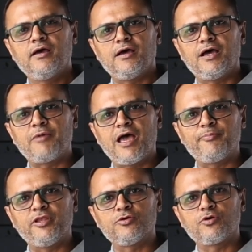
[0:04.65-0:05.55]
I'm
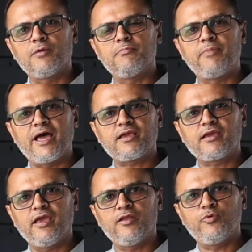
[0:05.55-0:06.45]
happy to come back
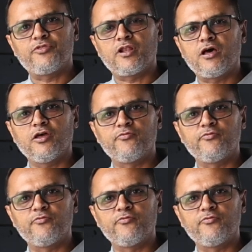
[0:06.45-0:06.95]
again with another